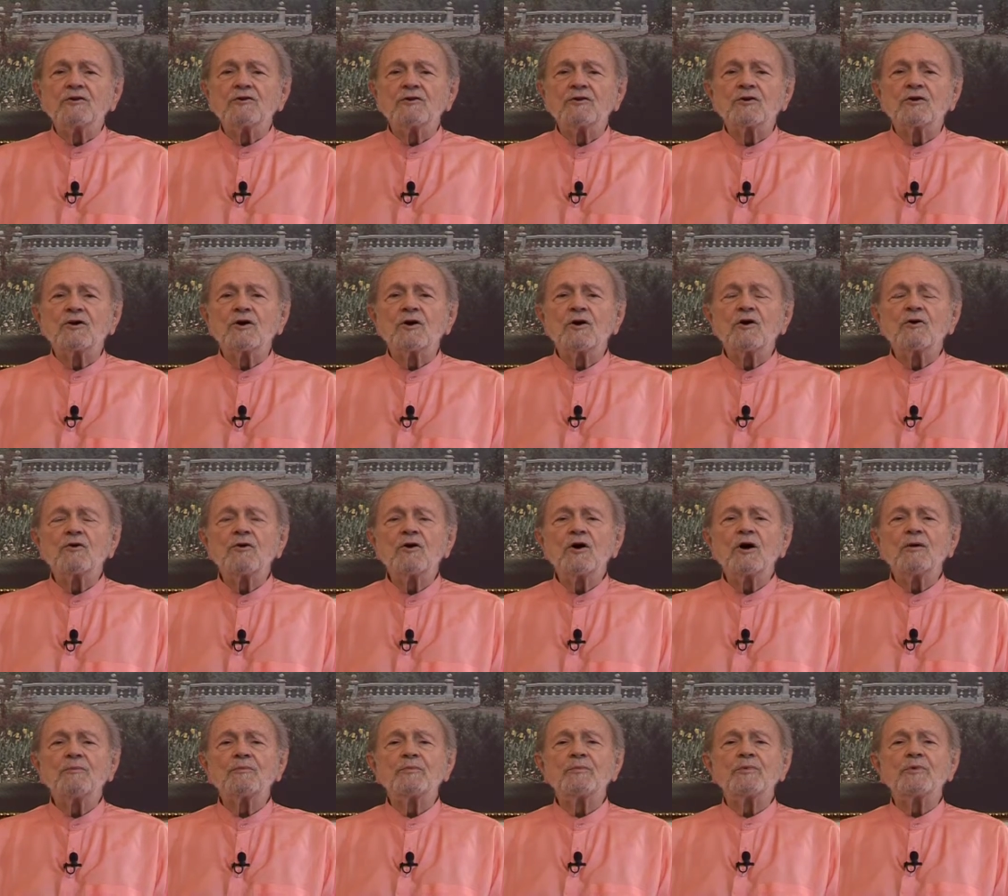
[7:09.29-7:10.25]
To grow
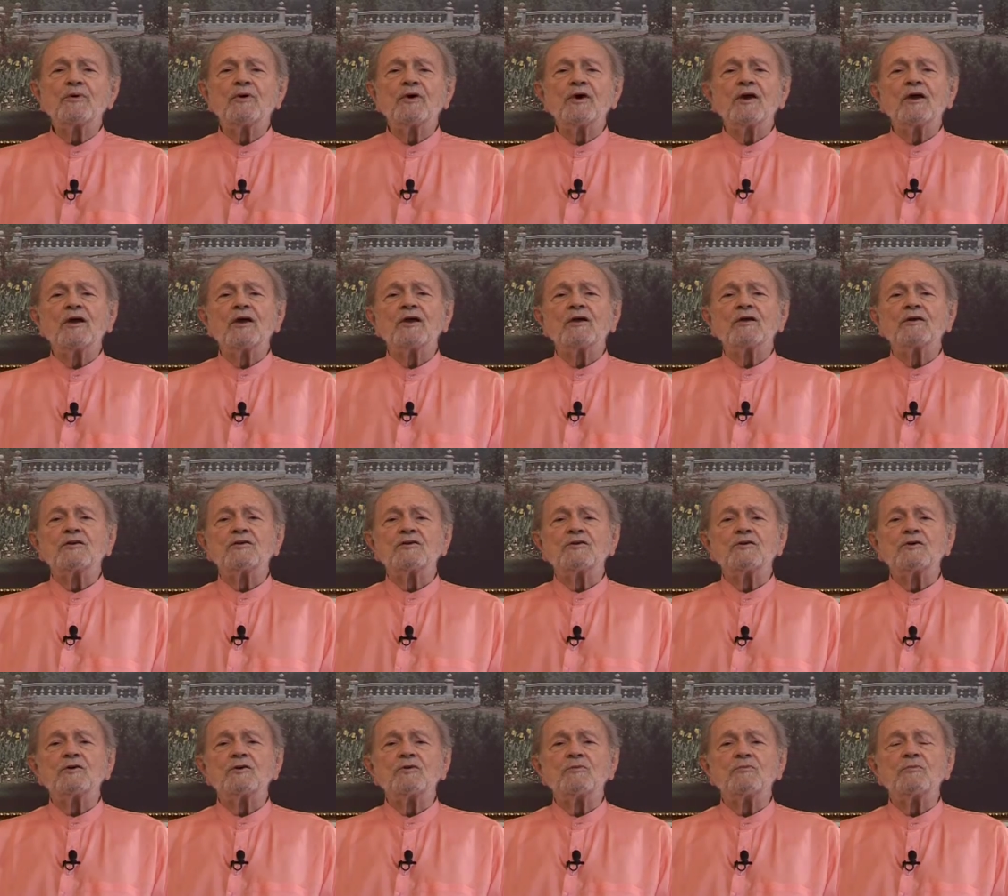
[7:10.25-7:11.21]
up
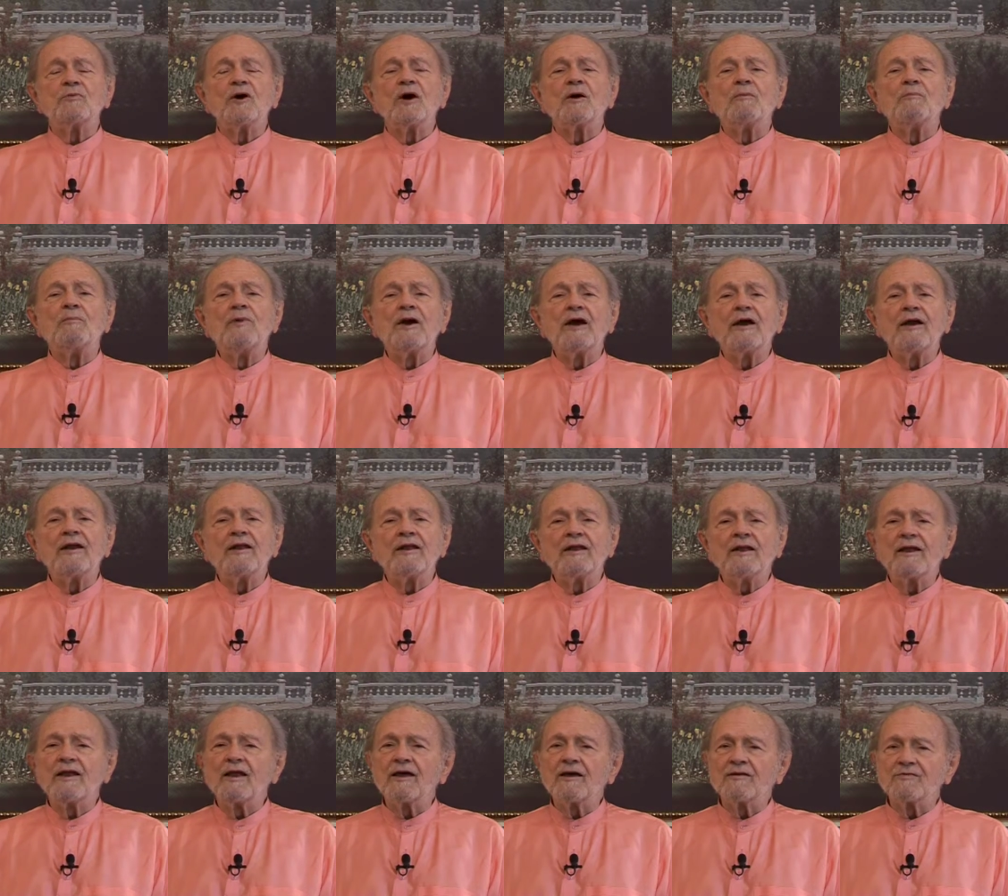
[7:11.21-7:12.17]
to a
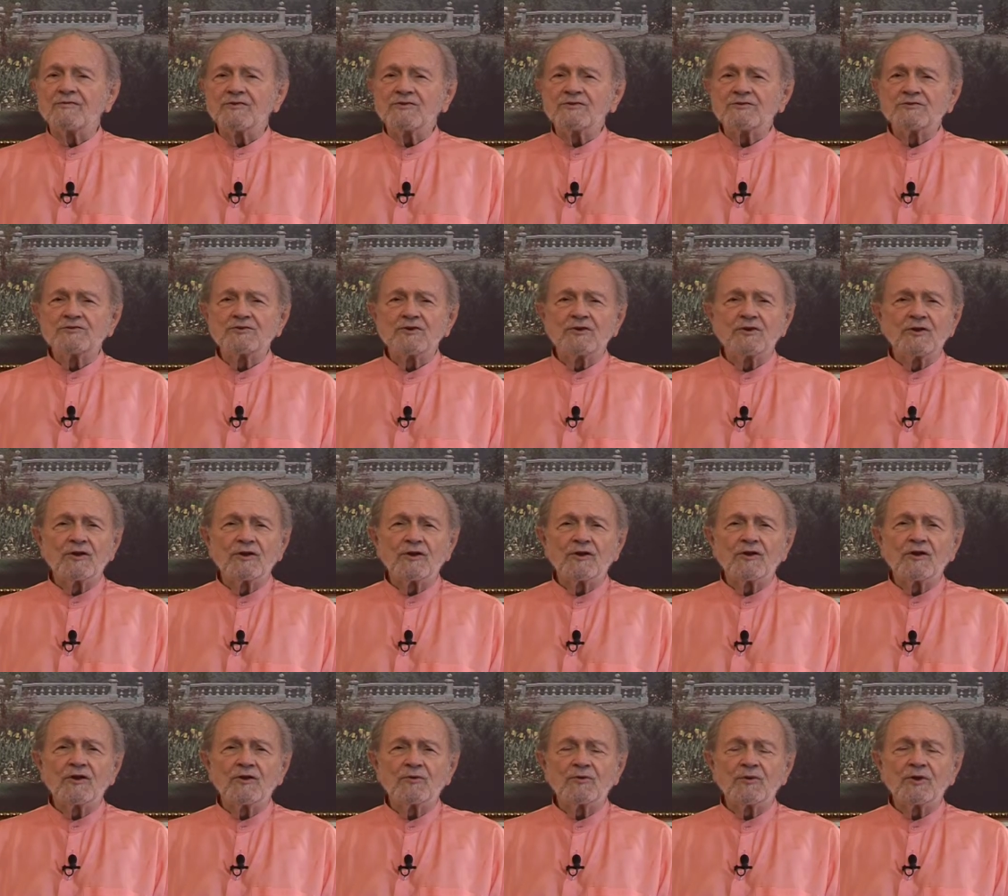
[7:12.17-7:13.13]
barren life is surely
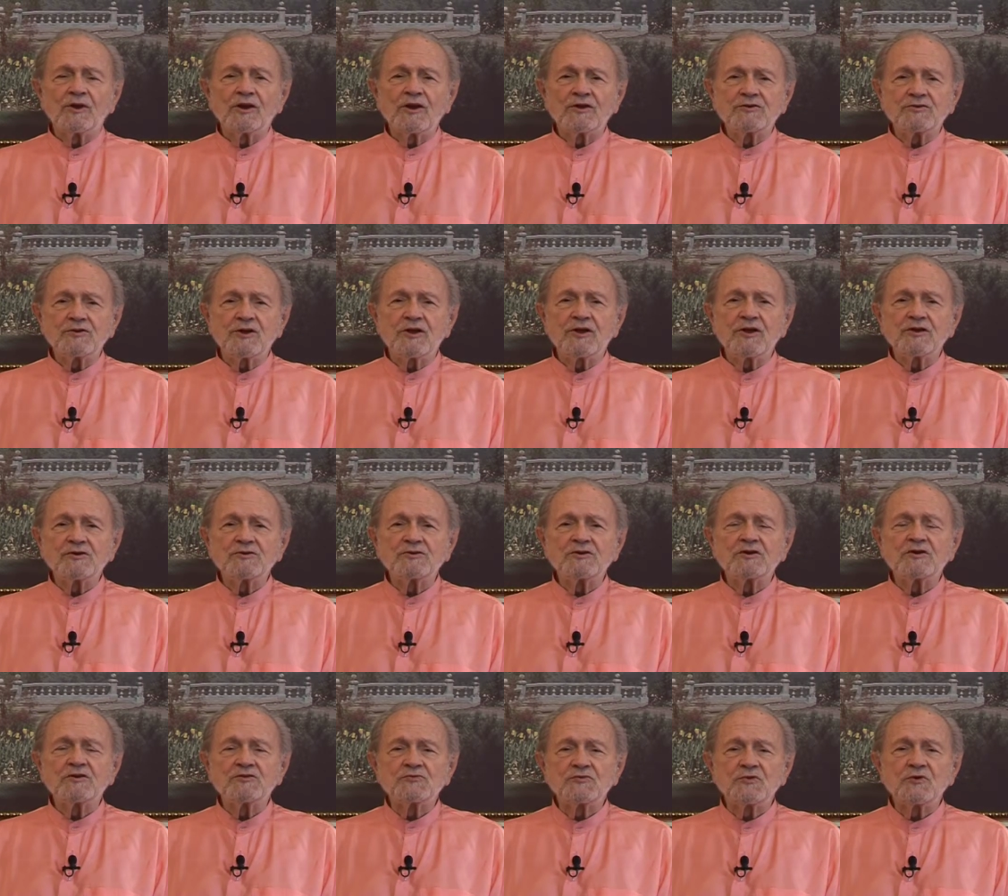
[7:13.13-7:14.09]
not what
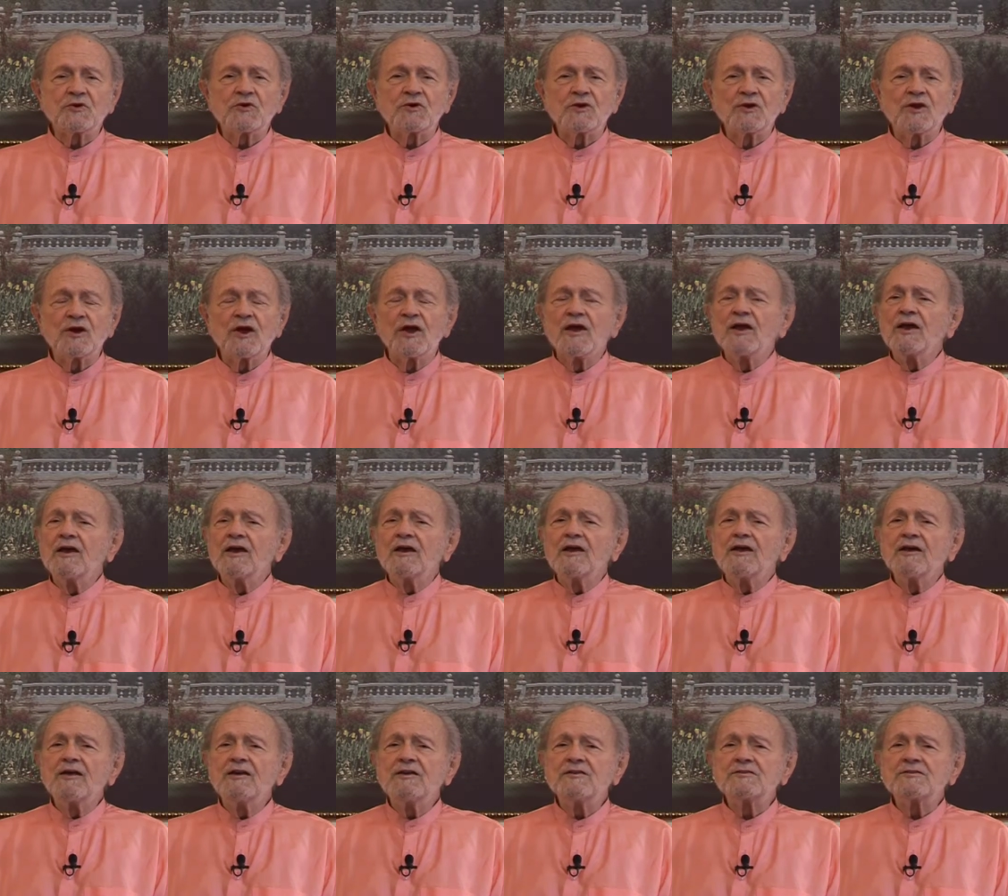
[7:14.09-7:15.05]
education is for.
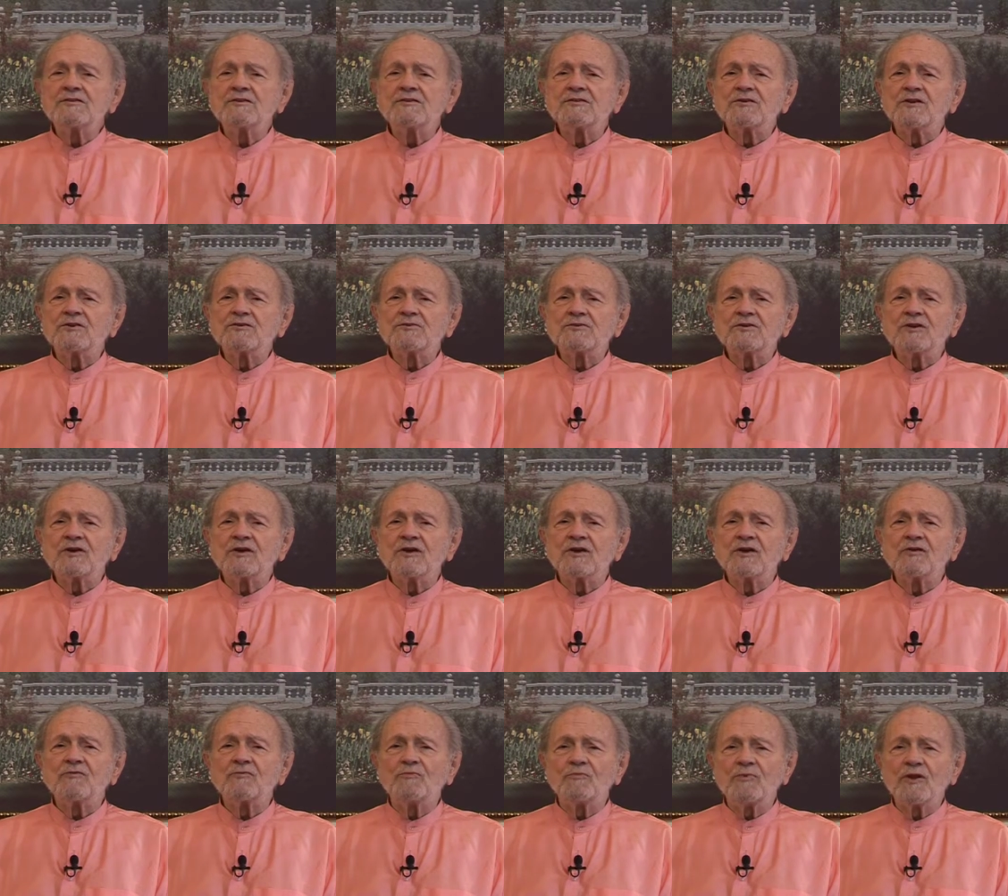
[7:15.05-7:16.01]
It isn't just to
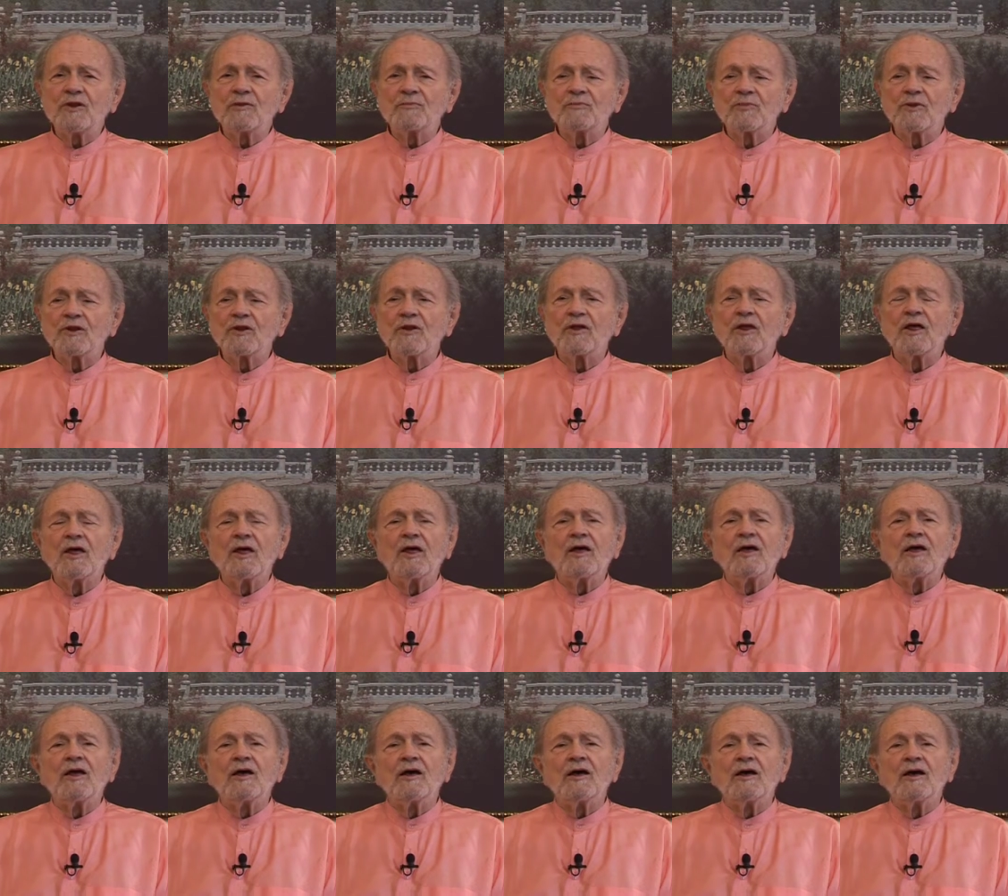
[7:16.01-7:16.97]
give people
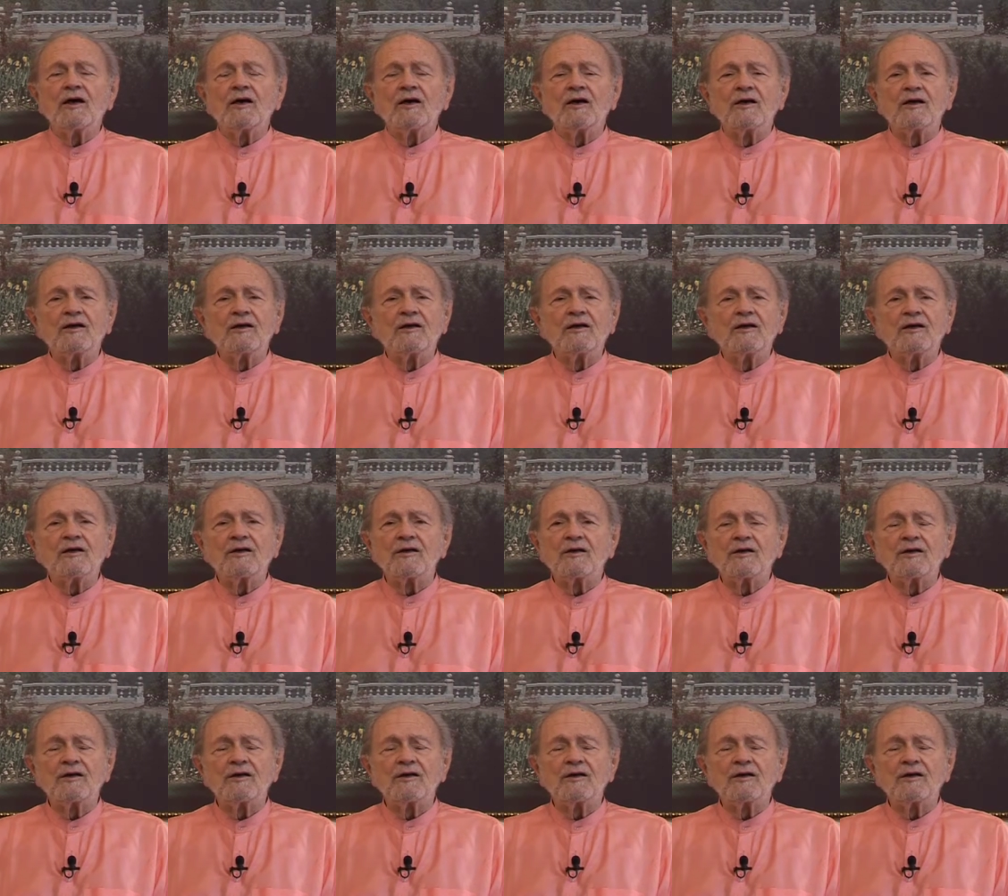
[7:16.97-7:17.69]
uh, uh,